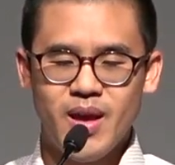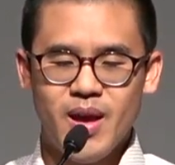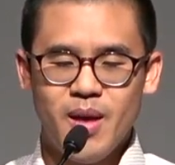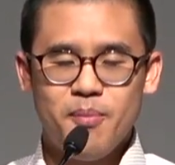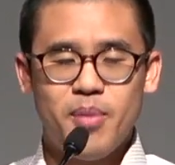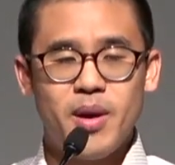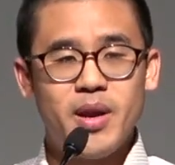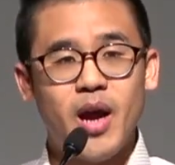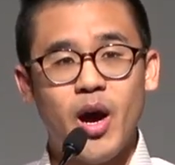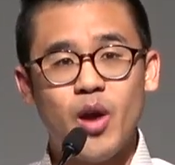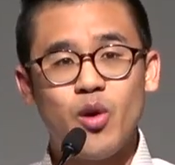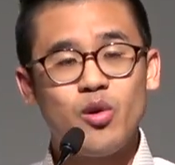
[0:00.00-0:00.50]

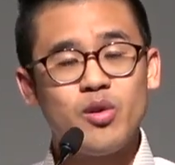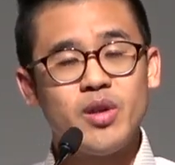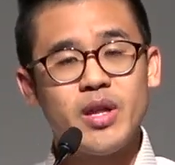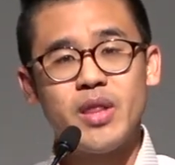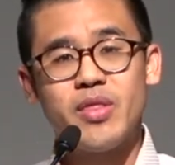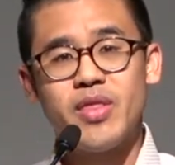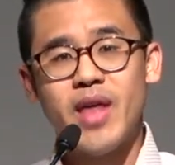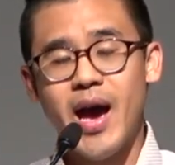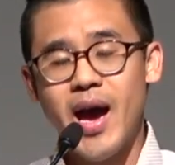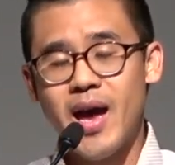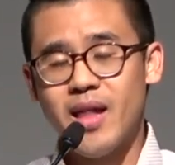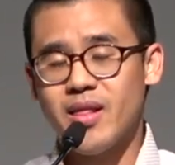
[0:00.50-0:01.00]
But not only
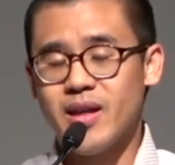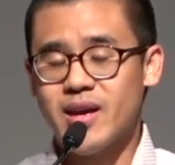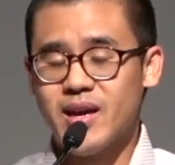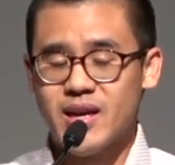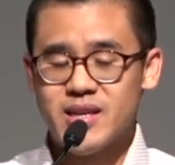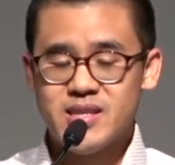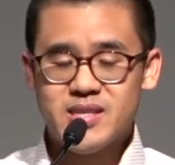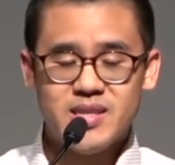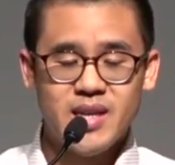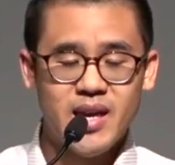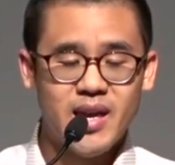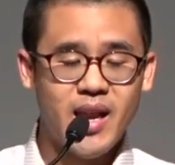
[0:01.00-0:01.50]
that, like I
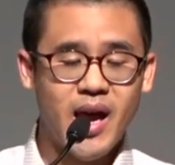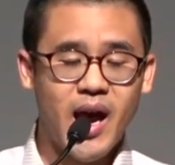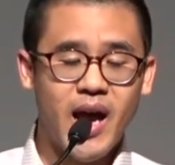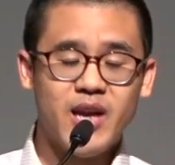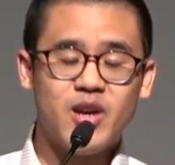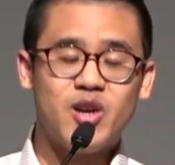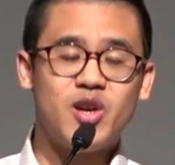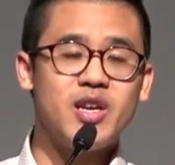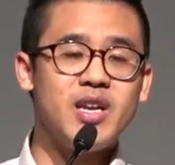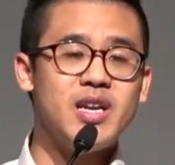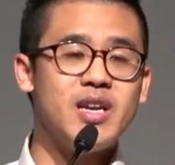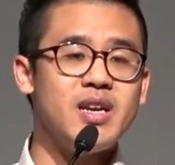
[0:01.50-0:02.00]
said, I
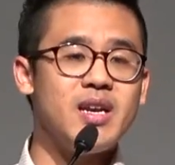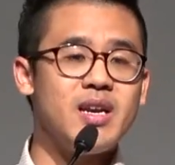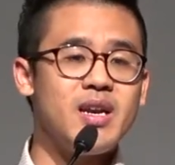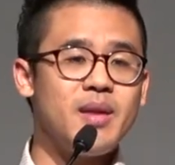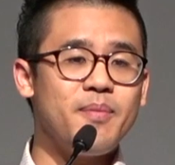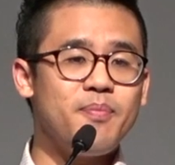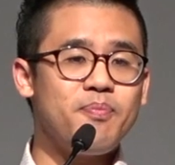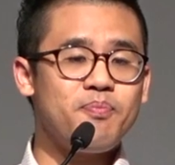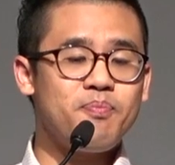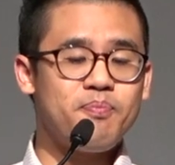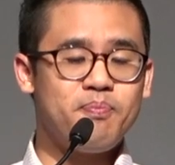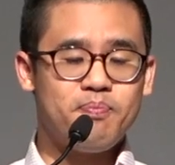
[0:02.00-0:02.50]
couldn't
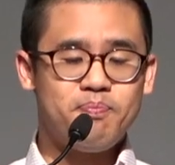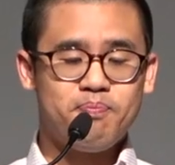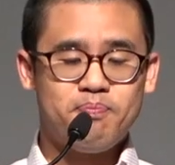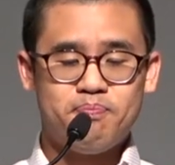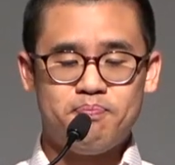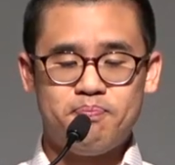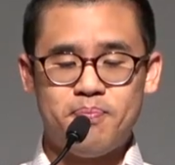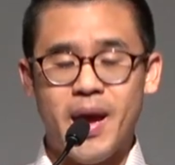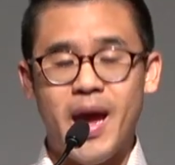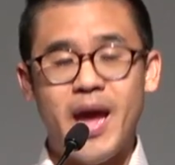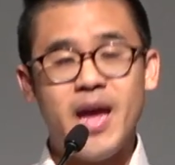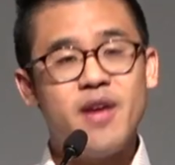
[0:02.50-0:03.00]

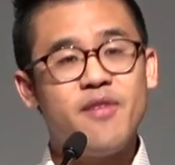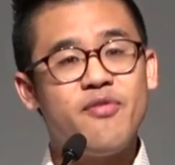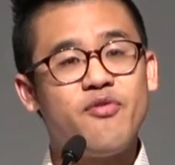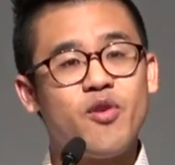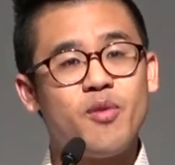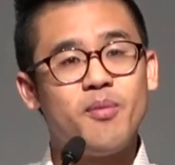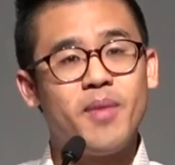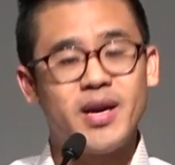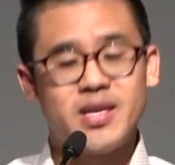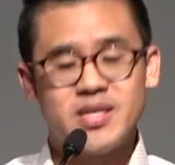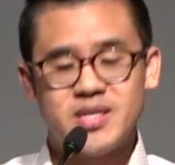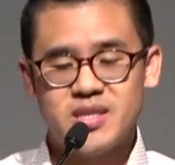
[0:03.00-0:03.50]
pay for
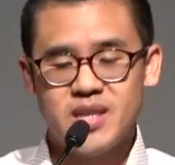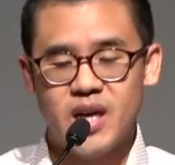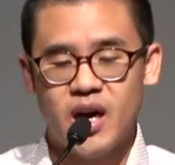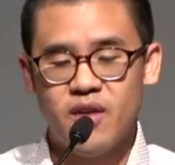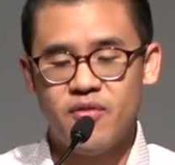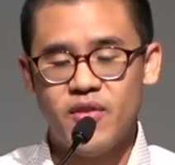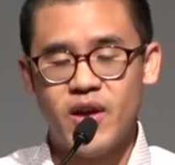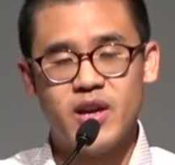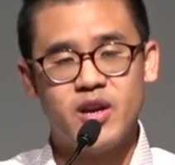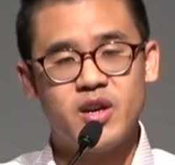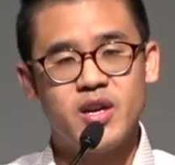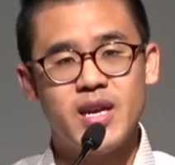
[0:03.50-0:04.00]
myself.
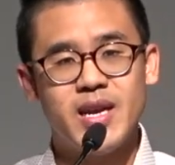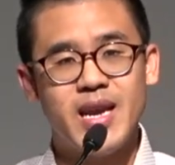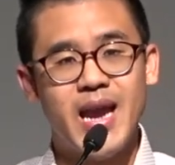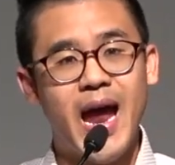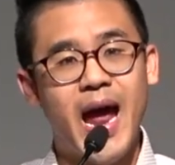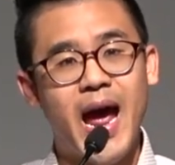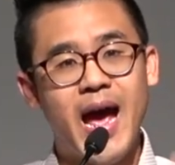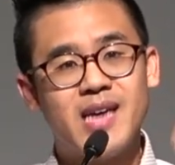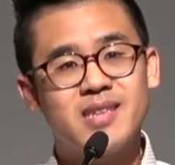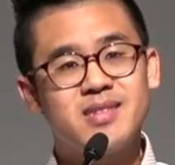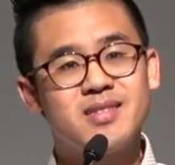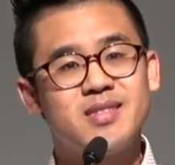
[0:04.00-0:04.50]
I couldn't
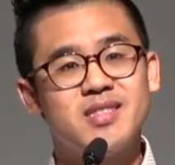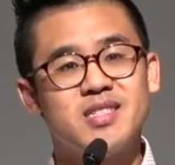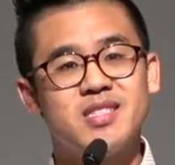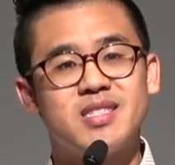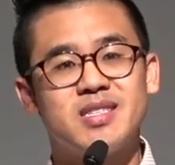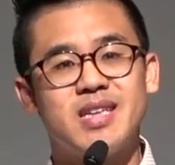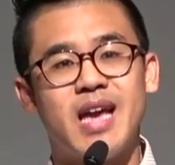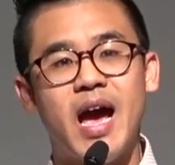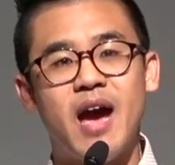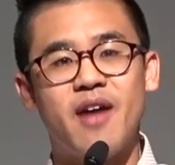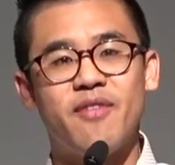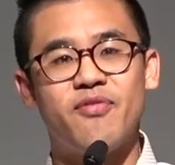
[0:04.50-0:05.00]
ask the
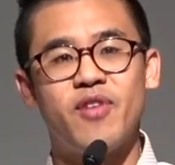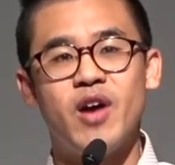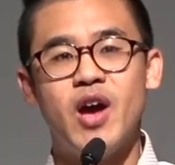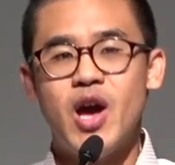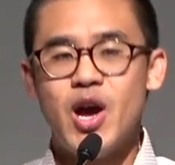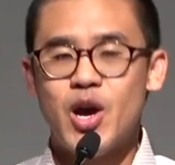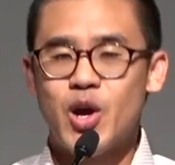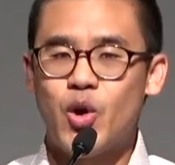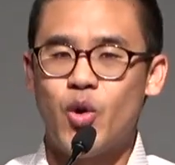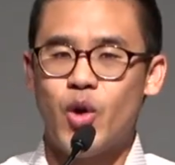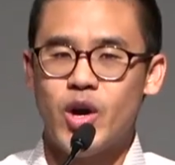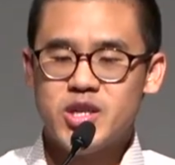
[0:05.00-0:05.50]

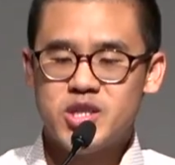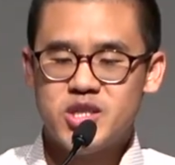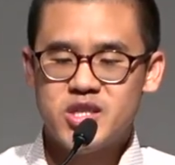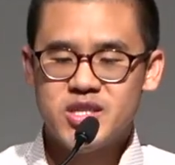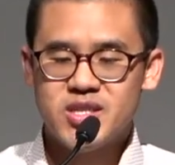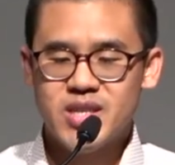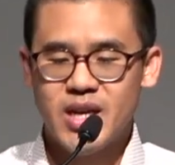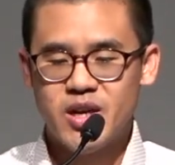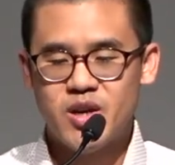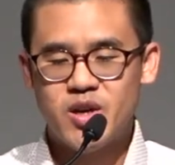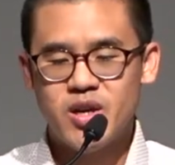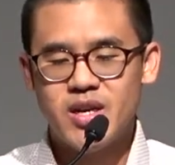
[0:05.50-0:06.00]
staff
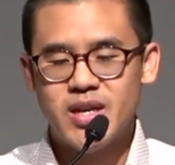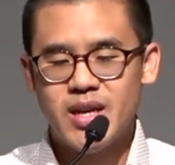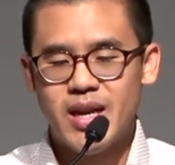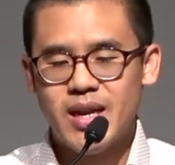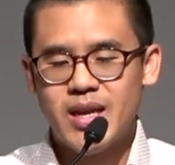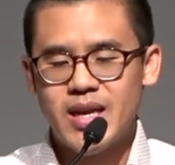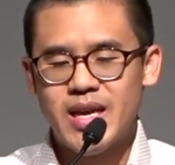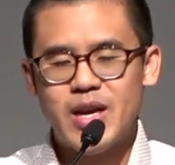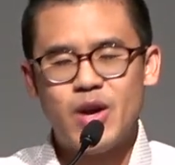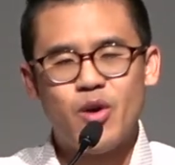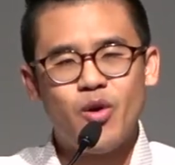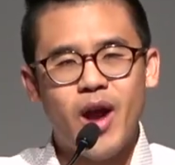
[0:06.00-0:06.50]
questions. I couldn't
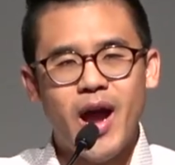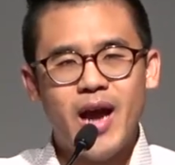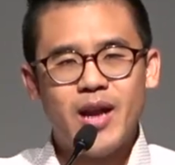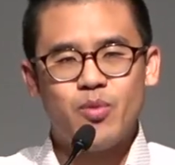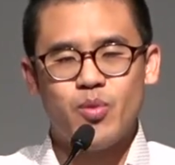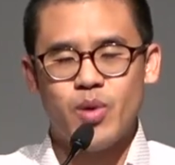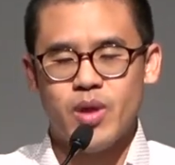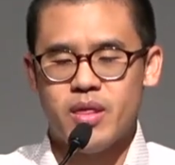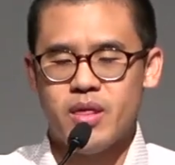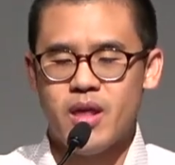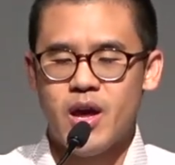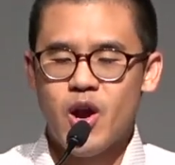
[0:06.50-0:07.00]
interact
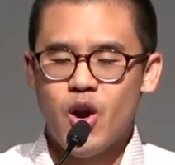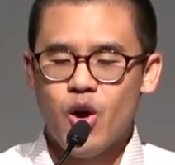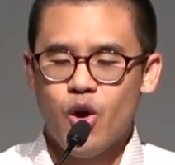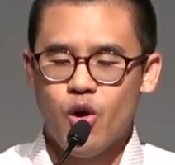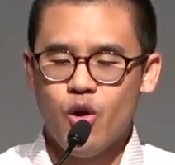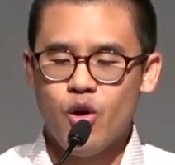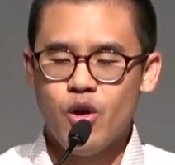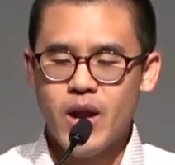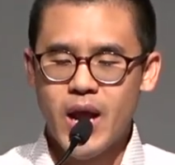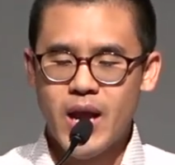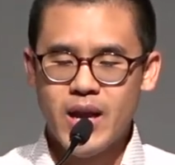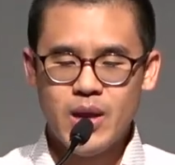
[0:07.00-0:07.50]
with
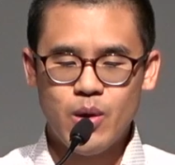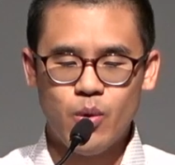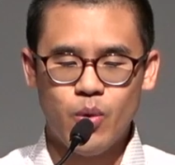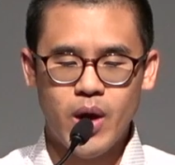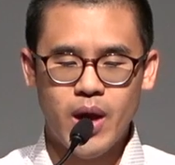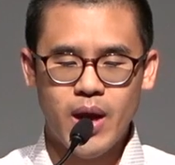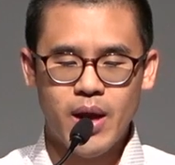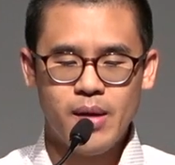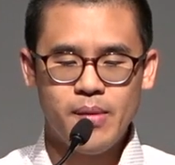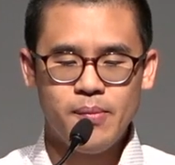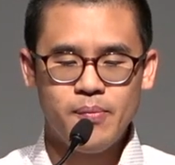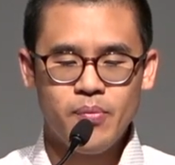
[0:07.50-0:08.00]
her in any
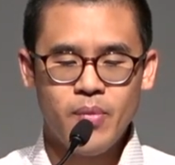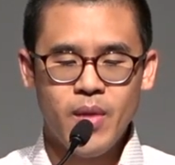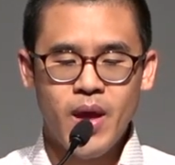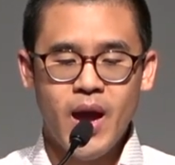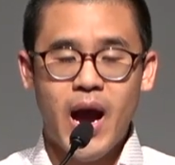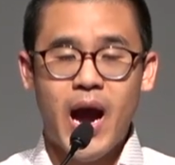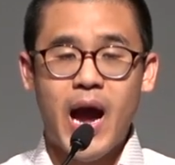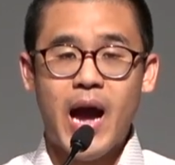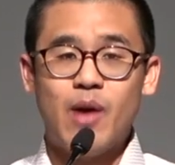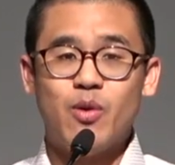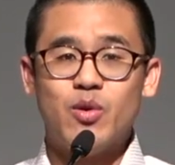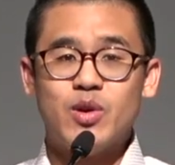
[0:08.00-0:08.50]
way.
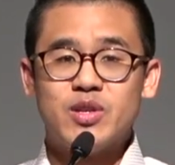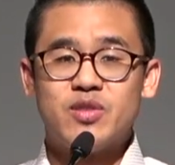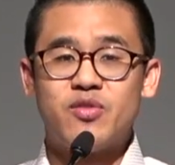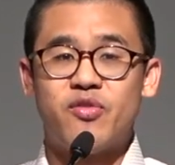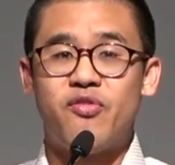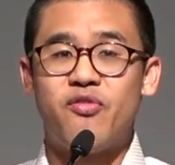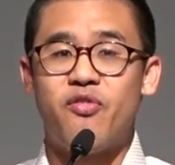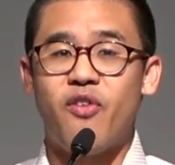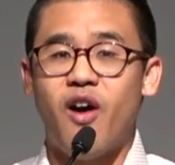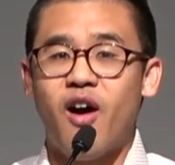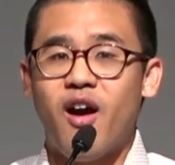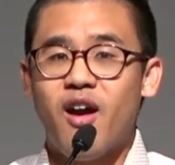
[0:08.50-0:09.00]
I was
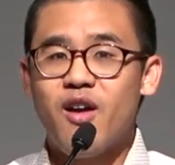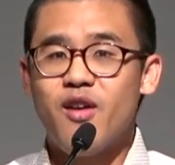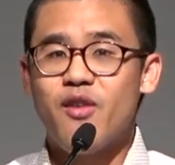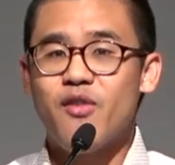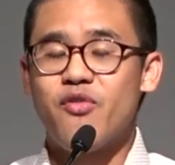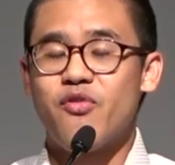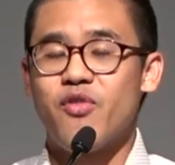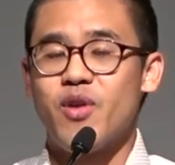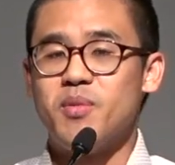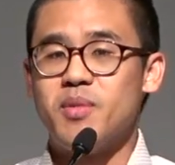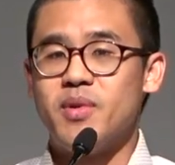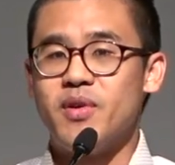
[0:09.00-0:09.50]
far
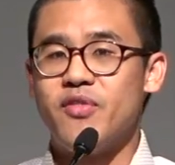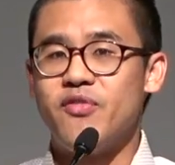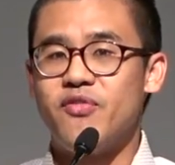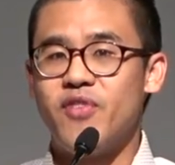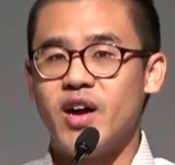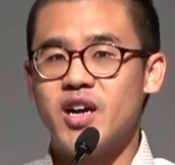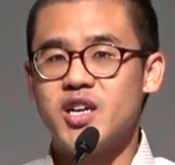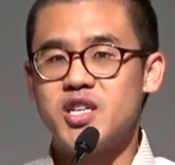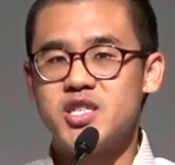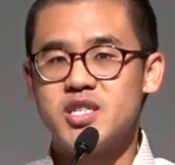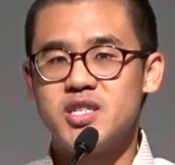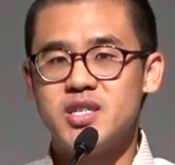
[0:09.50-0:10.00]
from a
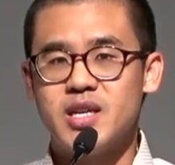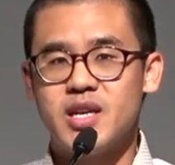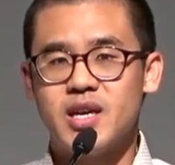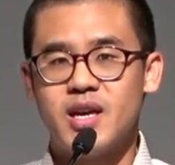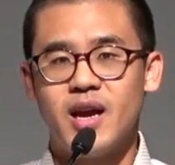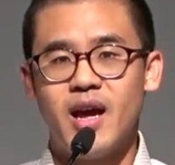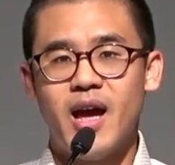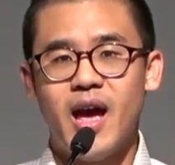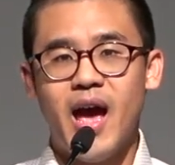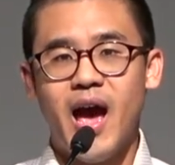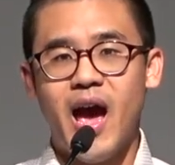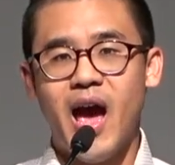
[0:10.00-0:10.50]
functioning
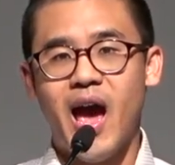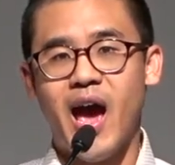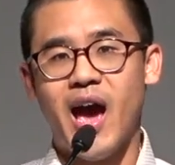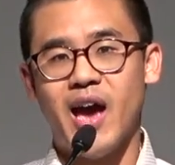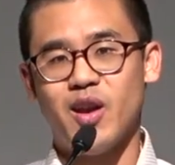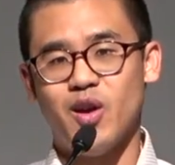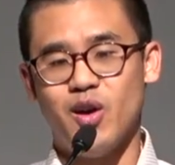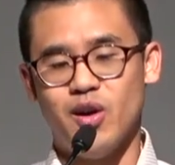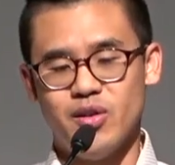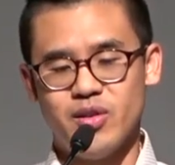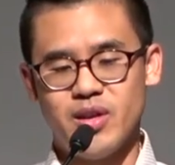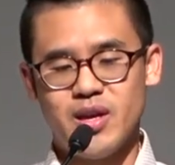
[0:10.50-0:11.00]

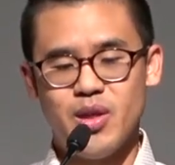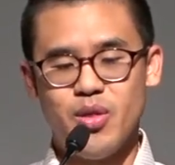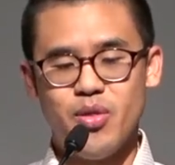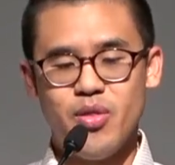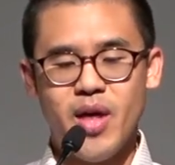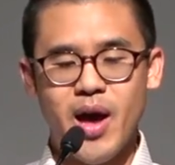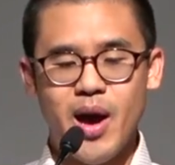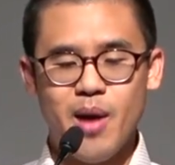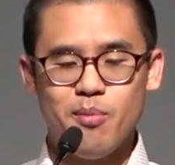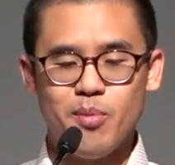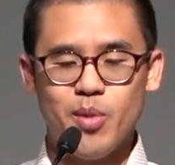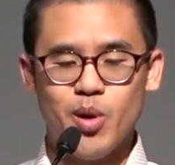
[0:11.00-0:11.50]
adult in
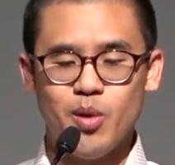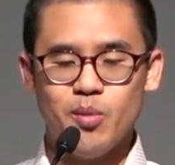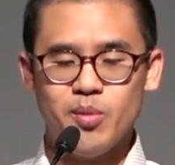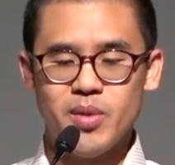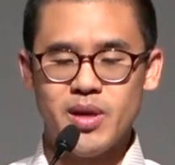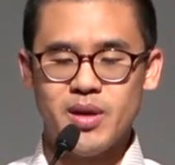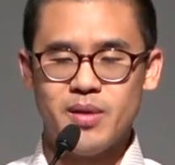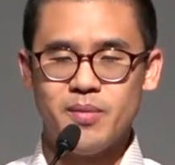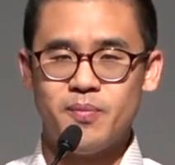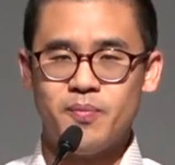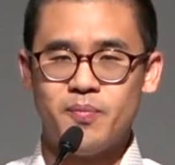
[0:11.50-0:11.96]
that moment.